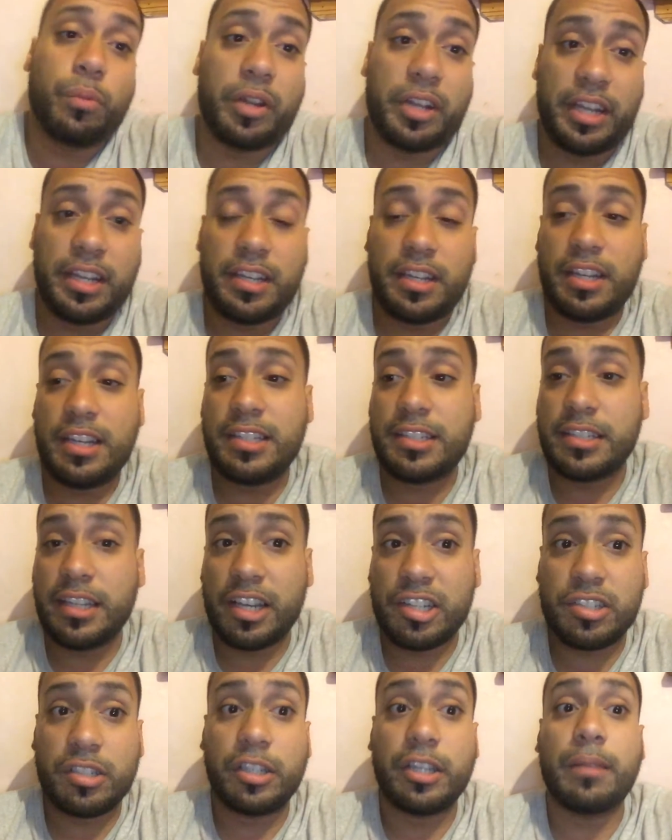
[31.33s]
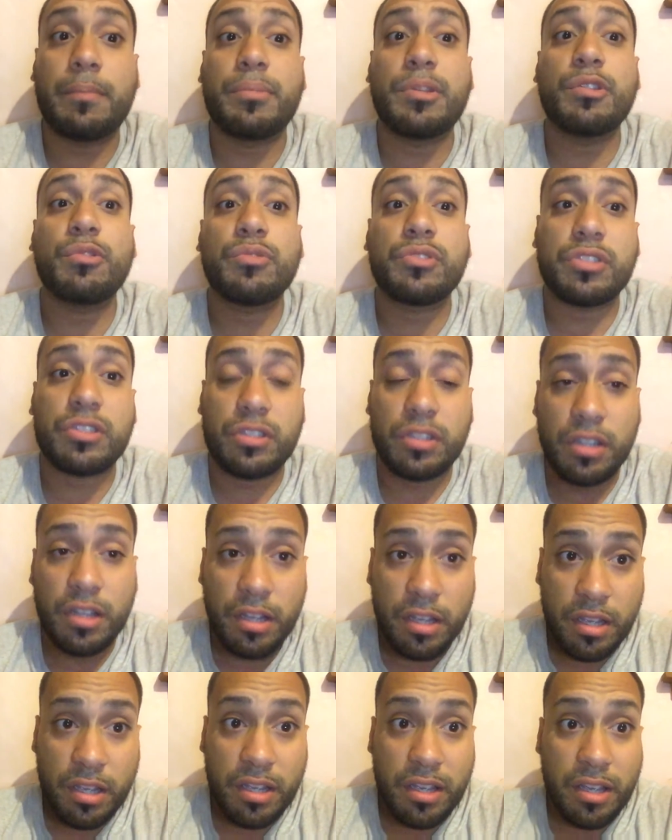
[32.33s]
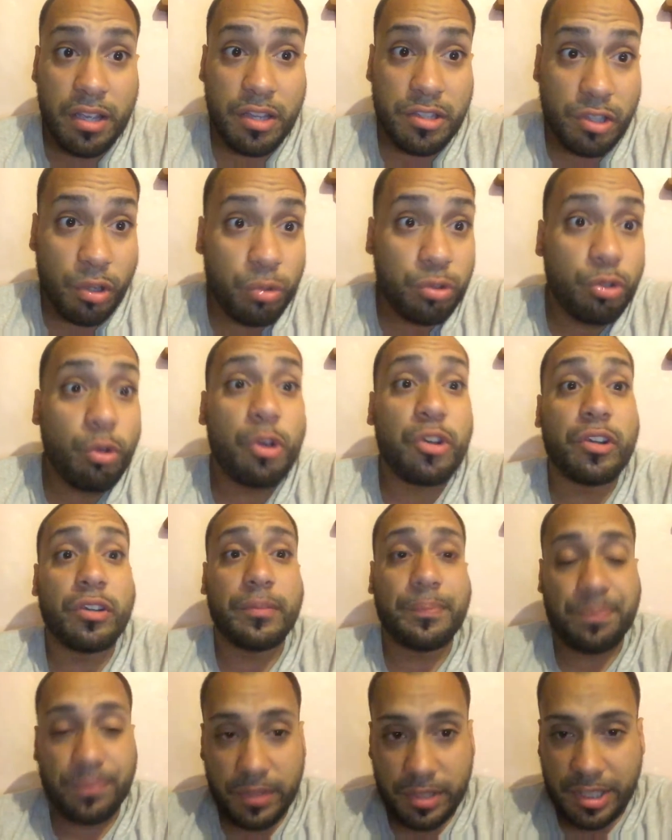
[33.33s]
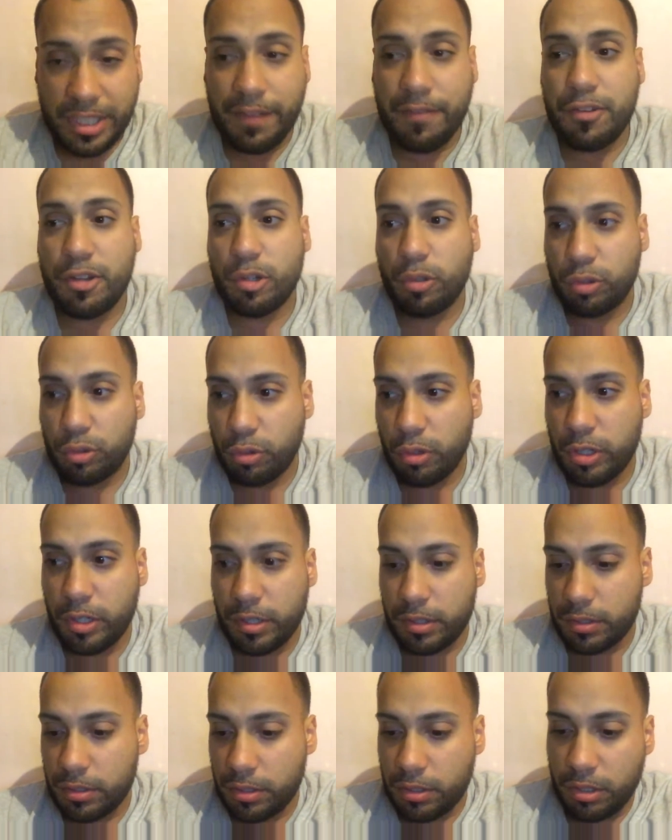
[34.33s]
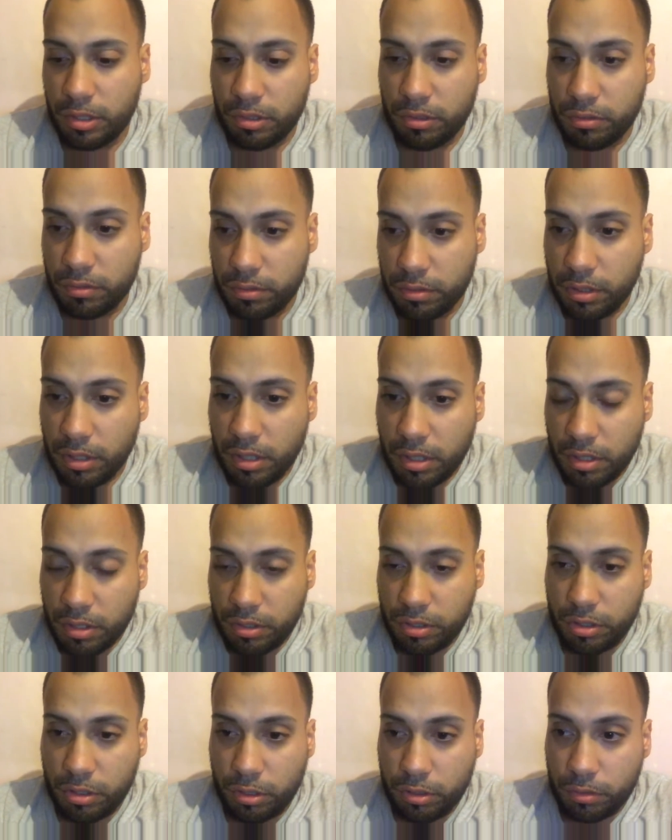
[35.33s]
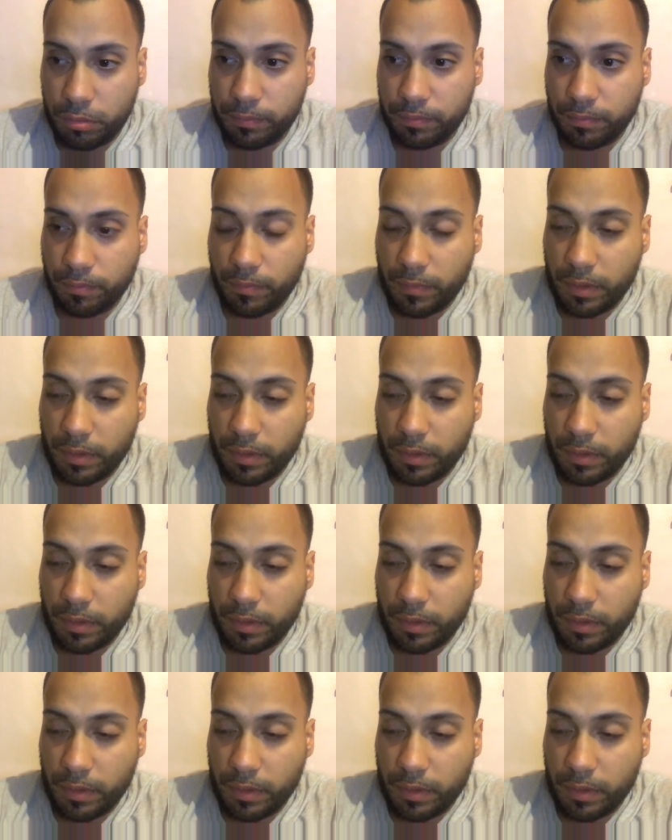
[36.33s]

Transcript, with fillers: What he he sexually abused his own daughter, seven-year-old daughter. You know, so